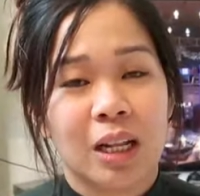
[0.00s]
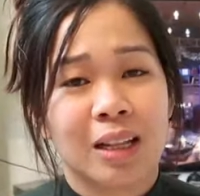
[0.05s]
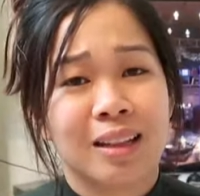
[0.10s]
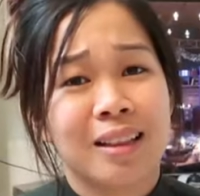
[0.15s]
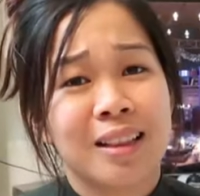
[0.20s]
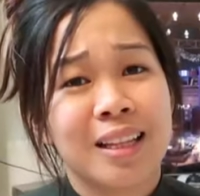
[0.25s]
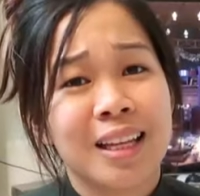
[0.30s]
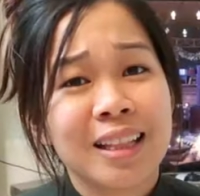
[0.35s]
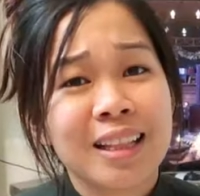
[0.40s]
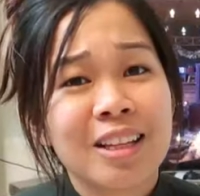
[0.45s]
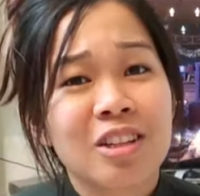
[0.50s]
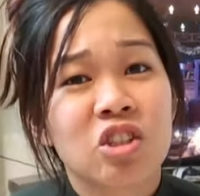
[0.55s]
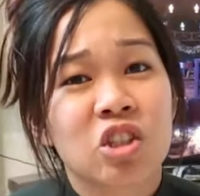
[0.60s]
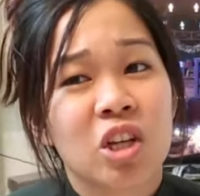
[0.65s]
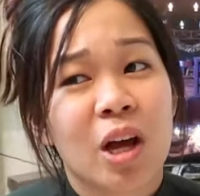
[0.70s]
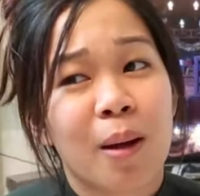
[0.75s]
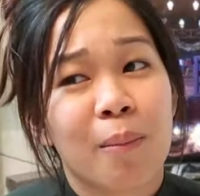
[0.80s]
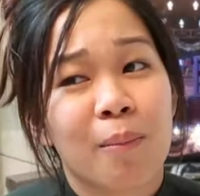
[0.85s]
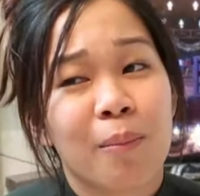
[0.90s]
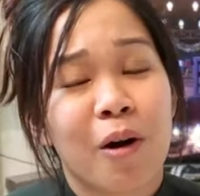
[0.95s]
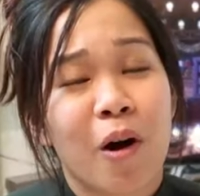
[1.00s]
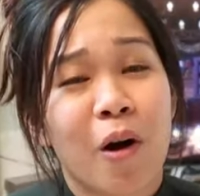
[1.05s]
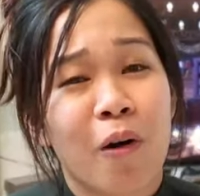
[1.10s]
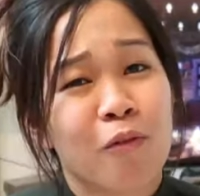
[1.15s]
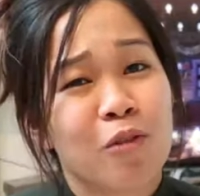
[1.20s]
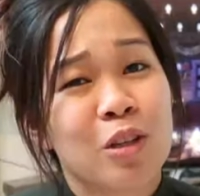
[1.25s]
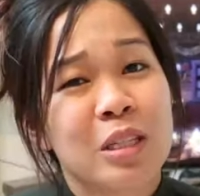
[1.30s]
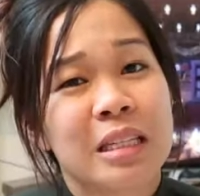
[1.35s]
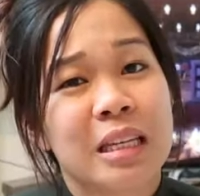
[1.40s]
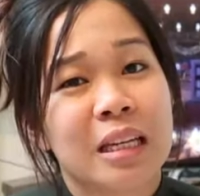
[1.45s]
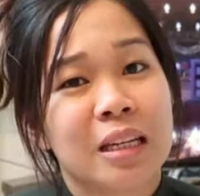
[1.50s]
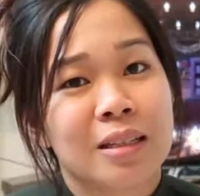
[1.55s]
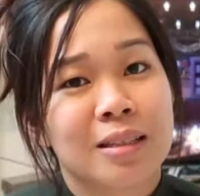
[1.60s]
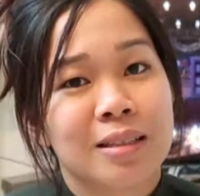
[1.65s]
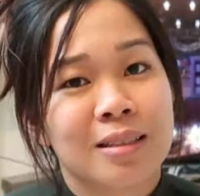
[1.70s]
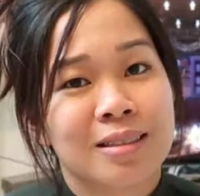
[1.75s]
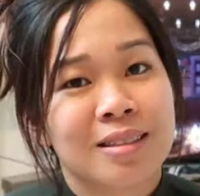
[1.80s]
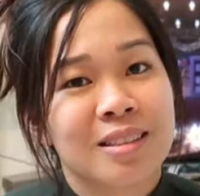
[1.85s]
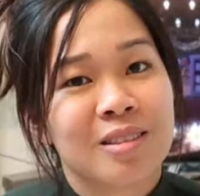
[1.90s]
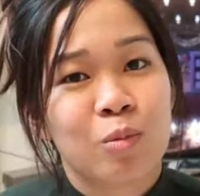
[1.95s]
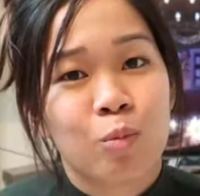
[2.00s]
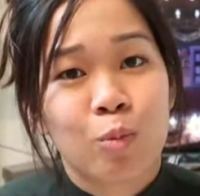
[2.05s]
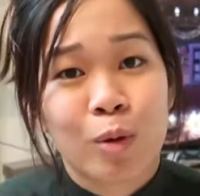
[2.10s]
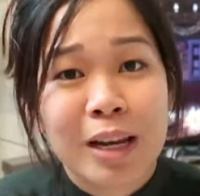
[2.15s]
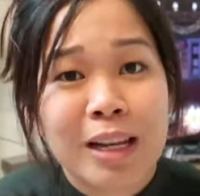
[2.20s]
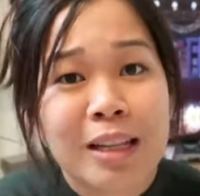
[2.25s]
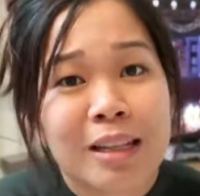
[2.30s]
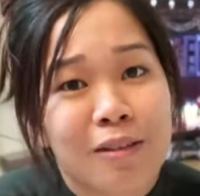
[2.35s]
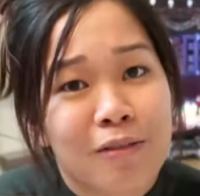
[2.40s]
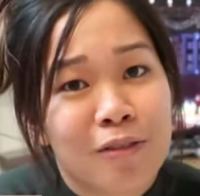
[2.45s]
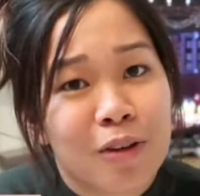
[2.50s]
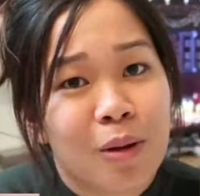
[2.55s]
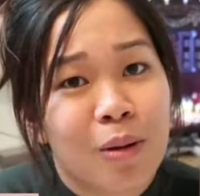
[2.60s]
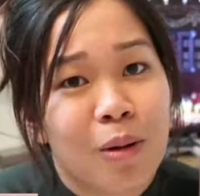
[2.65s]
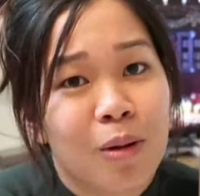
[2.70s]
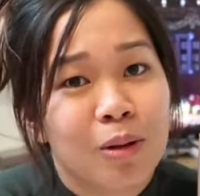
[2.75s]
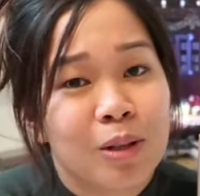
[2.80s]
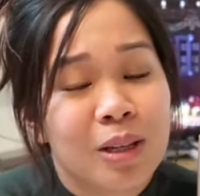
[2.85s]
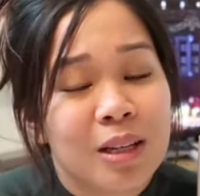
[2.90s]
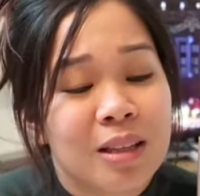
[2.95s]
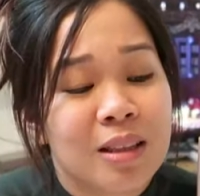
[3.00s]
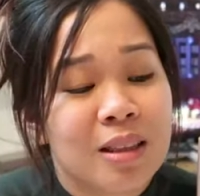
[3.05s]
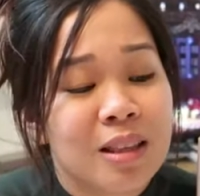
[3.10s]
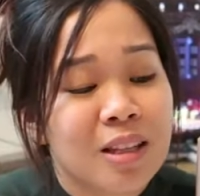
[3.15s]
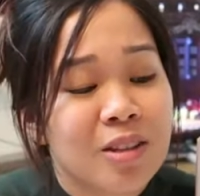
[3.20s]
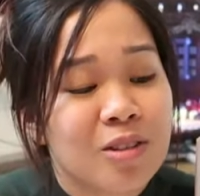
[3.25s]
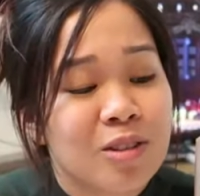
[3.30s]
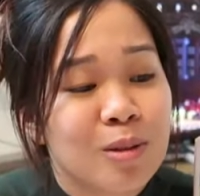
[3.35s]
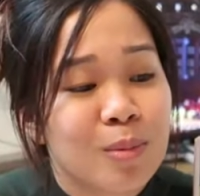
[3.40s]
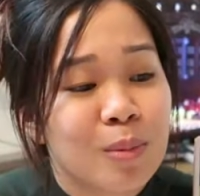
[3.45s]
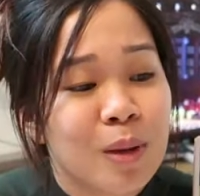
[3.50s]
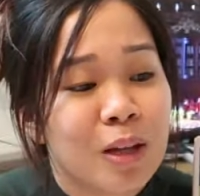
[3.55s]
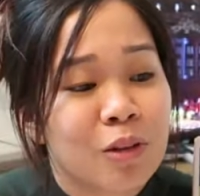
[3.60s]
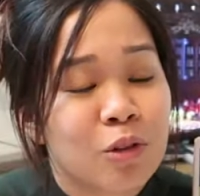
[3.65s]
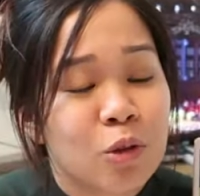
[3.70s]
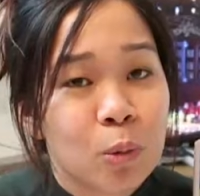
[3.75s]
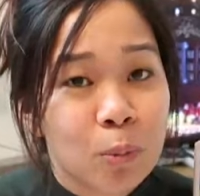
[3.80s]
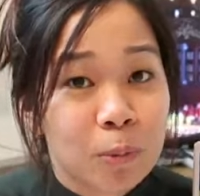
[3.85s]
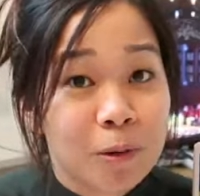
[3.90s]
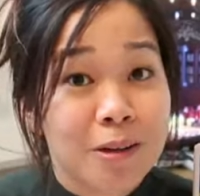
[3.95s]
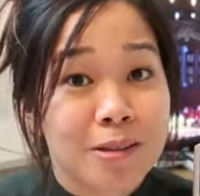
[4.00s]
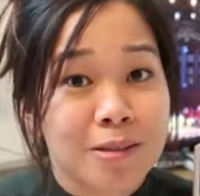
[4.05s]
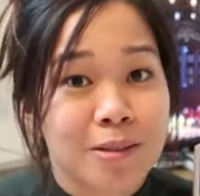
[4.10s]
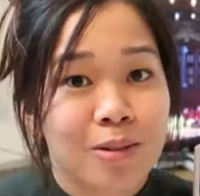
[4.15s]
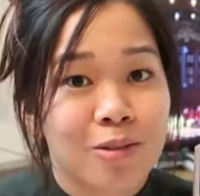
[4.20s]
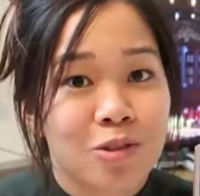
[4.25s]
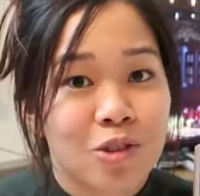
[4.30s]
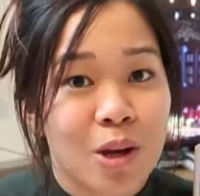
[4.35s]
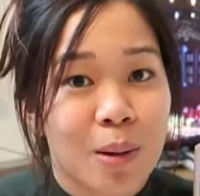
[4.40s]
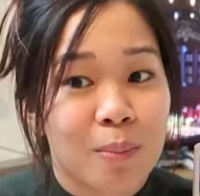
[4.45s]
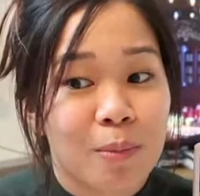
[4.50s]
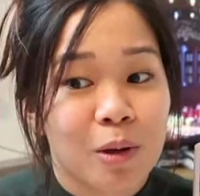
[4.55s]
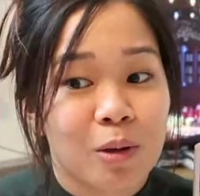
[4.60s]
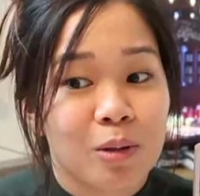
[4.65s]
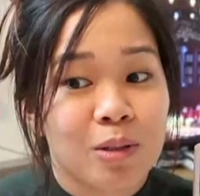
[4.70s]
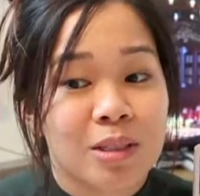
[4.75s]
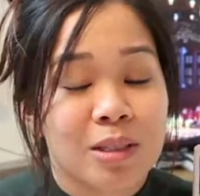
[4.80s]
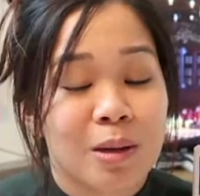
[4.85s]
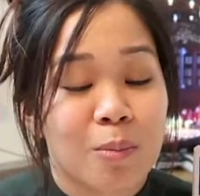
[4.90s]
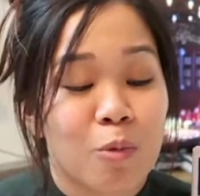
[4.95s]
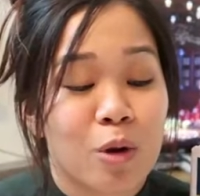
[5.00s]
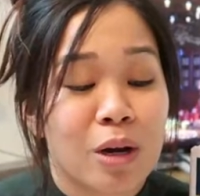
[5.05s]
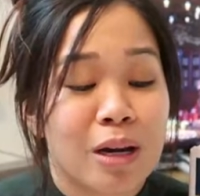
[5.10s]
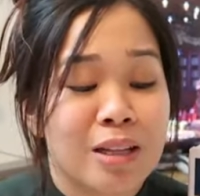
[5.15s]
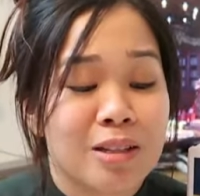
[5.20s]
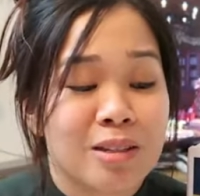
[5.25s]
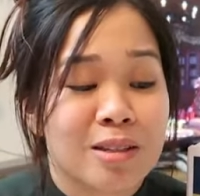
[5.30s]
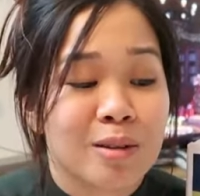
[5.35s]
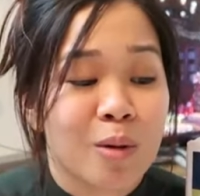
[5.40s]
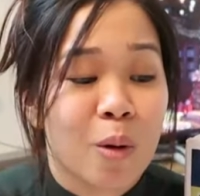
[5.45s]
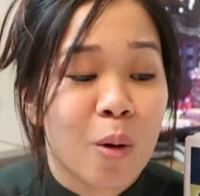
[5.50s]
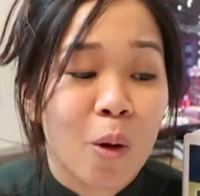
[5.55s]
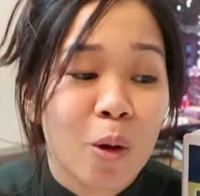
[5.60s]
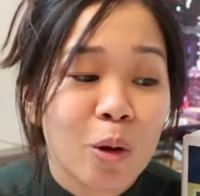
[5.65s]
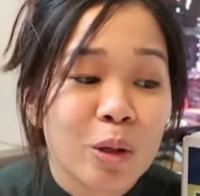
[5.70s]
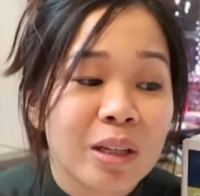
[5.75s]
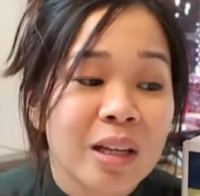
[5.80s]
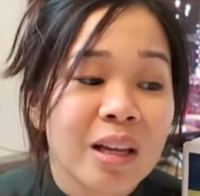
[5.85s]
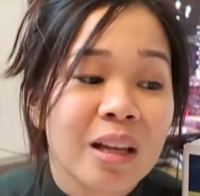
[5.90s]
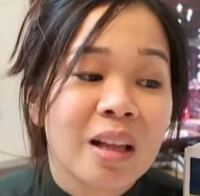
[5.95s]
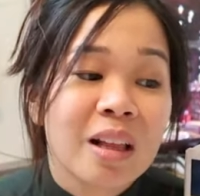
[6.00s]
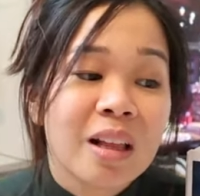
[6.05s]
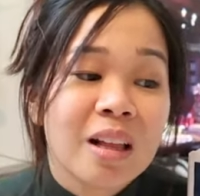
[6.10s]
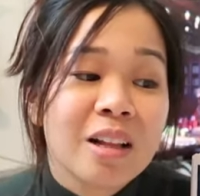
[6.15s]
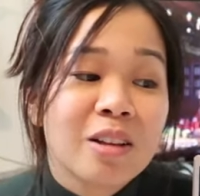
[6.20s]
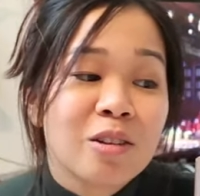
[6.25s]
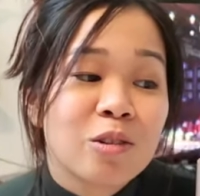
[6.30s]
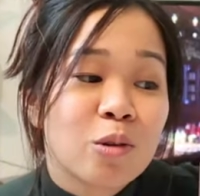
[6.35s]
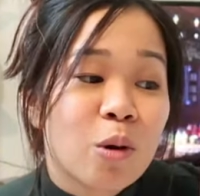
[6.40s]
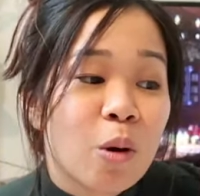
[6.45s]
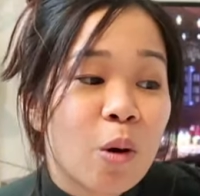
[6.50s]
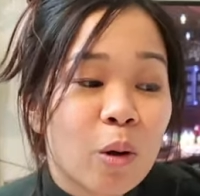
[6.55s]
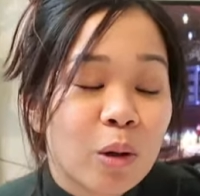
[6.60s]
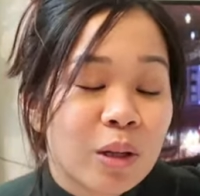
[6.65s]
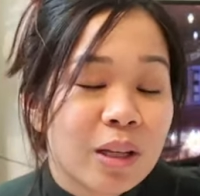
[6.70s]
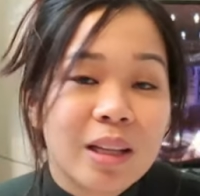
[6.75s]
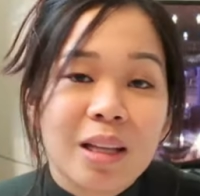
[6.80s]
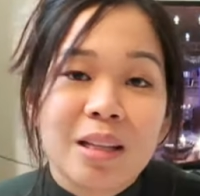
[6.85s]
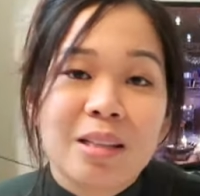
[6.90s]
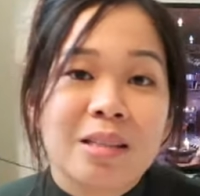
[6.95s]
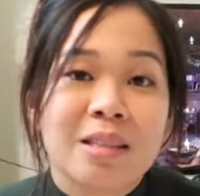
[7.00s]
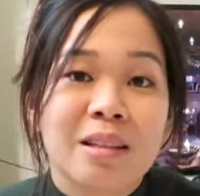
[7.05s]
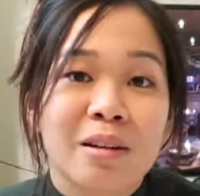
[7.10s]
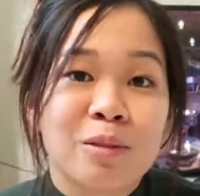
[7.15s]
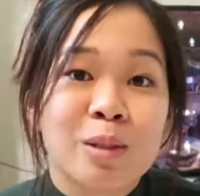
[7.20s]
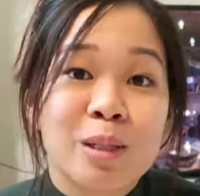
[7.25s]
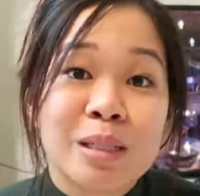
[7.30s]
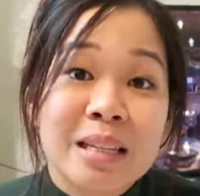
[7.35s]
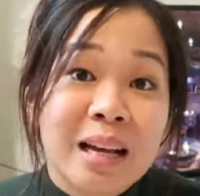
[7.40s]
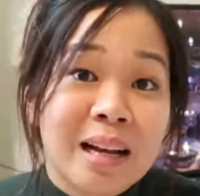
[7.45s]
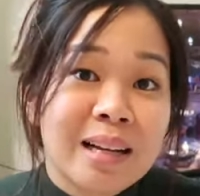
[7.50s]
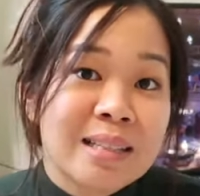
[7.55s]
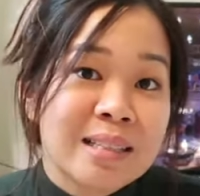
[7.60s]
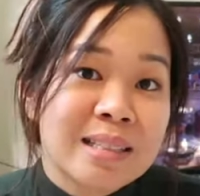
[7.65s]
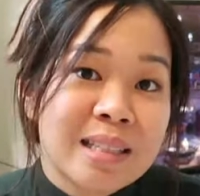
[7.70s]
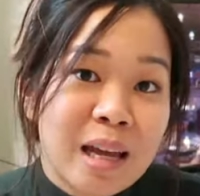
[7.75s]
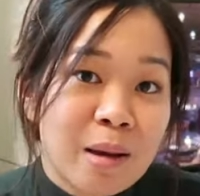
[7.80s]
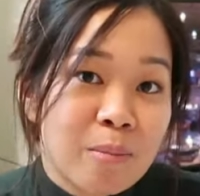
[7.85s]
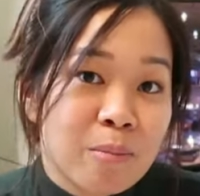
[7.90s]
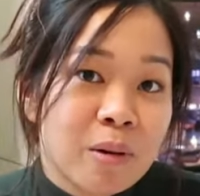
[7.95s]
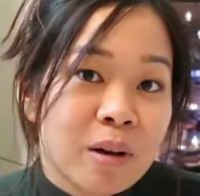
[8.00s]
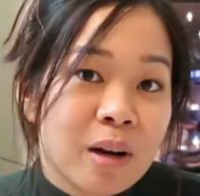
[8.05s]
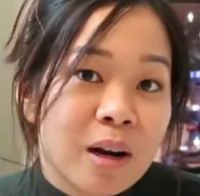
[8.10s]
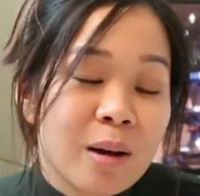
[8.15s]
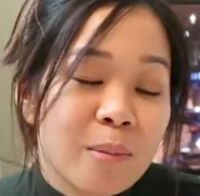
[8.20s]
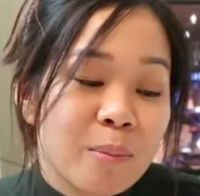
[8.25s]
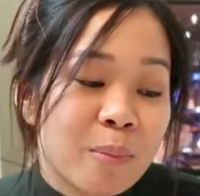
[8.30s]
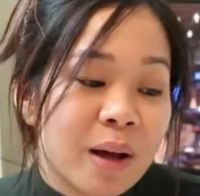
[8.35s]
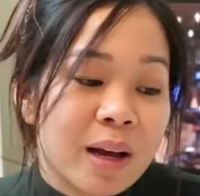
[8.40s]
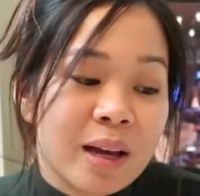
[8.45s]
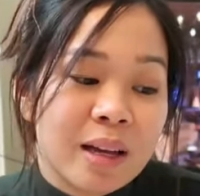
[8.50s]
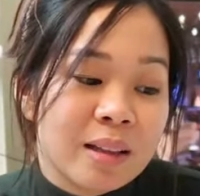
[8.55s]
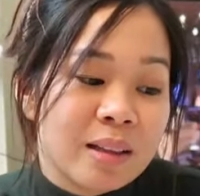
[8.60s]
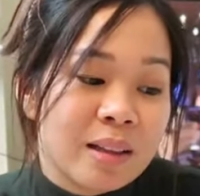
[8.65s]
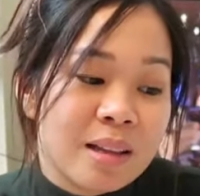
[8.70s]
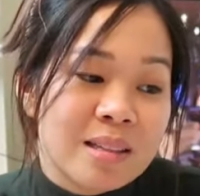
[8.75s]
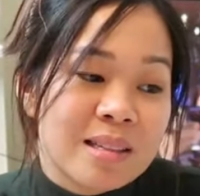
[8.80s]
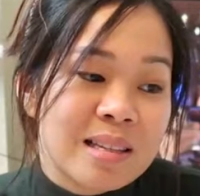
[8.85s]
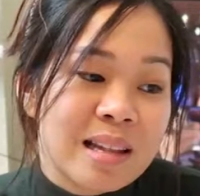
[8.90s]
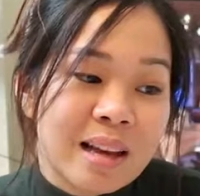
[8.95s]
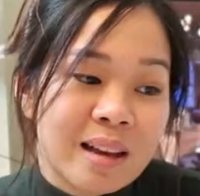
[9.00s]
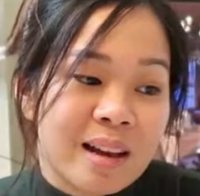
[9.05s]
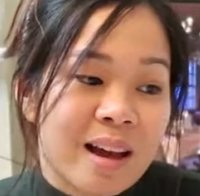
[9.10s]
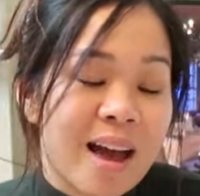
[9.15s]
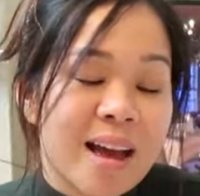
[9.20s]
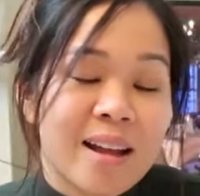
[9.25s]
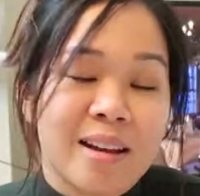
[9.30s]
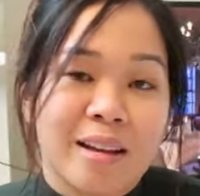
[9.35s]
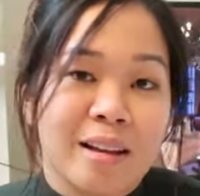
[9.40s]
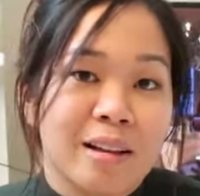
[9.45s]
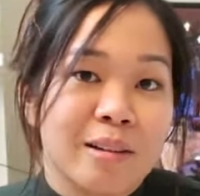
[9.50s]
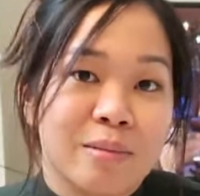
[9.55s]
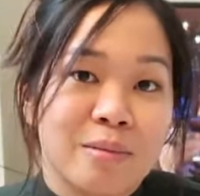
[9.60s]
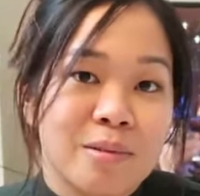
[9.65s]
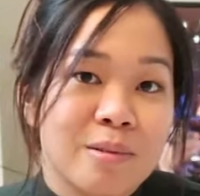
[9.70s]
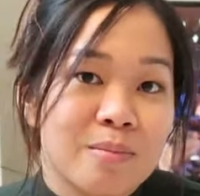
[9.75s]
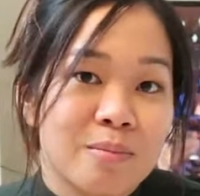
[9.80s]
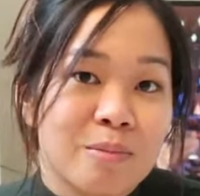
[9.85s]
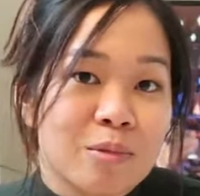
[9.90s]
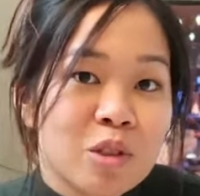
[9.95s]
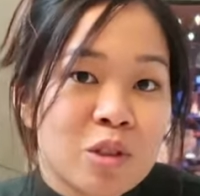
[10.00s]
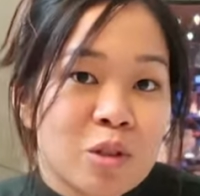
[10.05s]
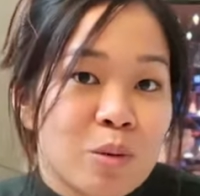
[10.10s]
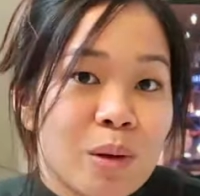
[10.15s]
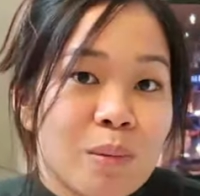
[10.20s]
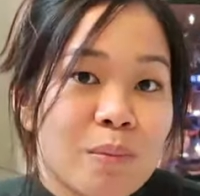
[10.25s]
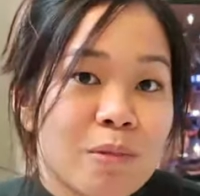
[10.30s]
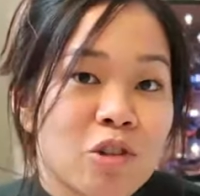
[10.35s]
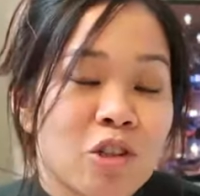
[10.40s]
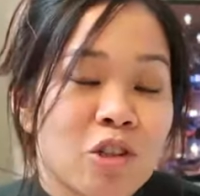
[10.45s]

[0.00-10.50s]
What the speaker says: It did the job, but obviously it's really difficult. It needs to be a two-person job because someone needs to hold it and stuff. So it's like a stapler, but it is like a handheld sewing